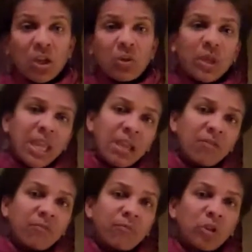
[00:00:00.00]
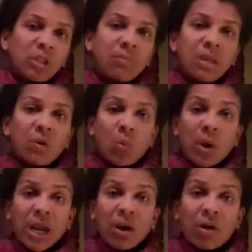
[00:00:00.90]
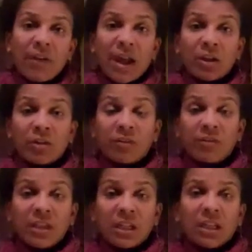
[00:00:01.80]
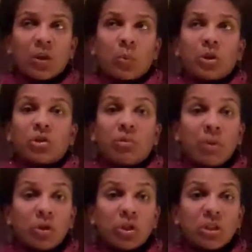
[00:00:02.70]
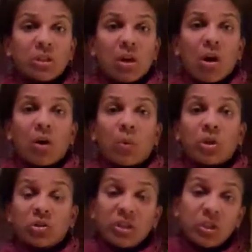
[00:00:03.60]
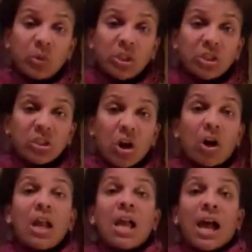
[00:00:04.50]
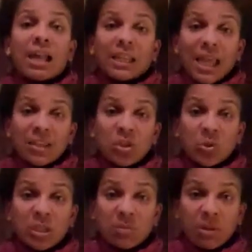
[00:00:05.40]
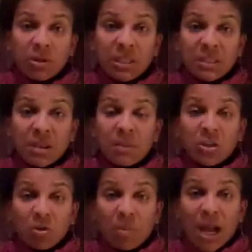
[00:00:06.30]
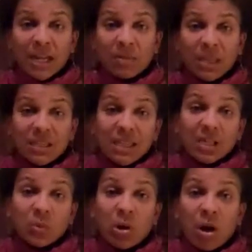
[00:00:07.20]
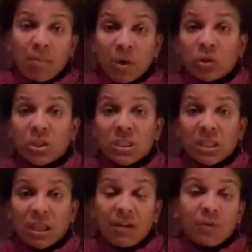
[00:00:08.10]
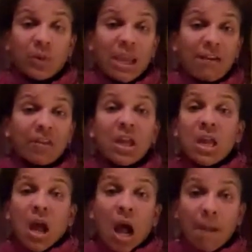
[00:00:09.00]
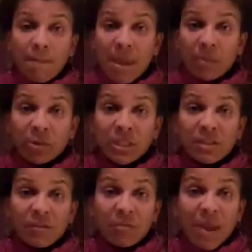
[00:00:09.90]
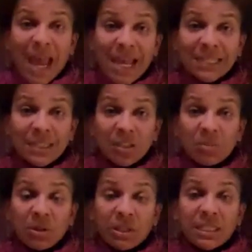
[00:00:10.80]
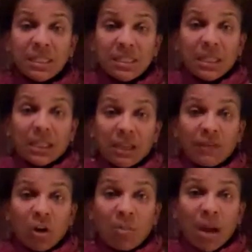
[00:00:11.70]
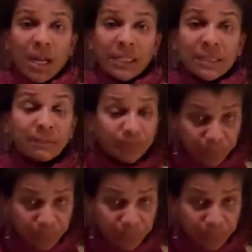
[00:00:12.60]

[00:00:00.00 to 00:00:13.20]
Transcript: You can't fully be aware of how you're feeling or what your emotions are or what your intuitions are unless you experience them in your body, because that's where our emotions live. We have memories of past experiences that live in our bodies,